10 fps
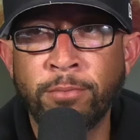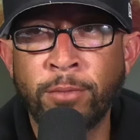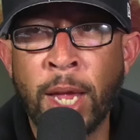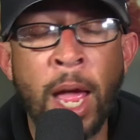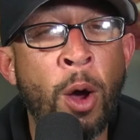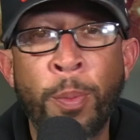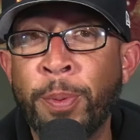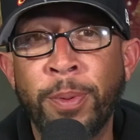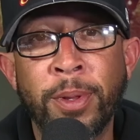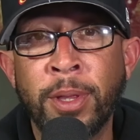help
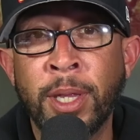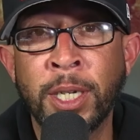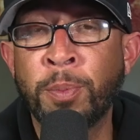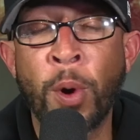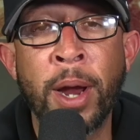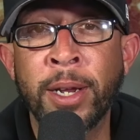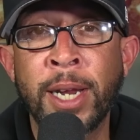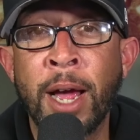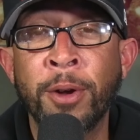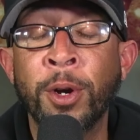this product
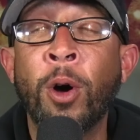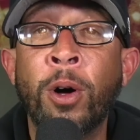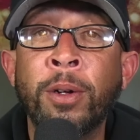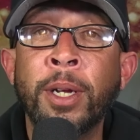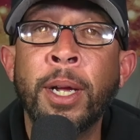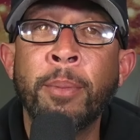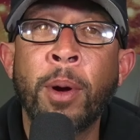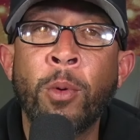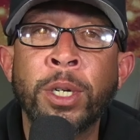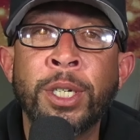out at all by
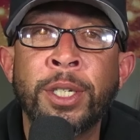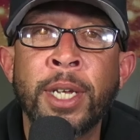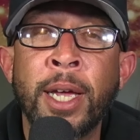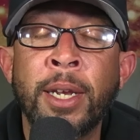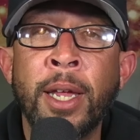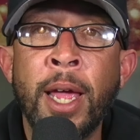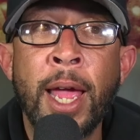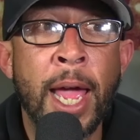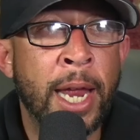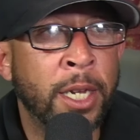what she said.
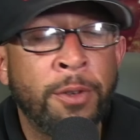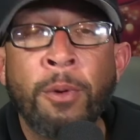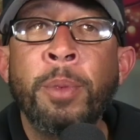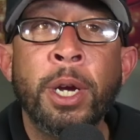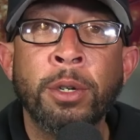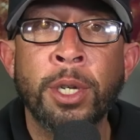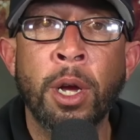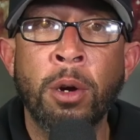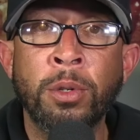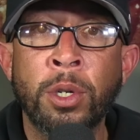And it's from years ago, so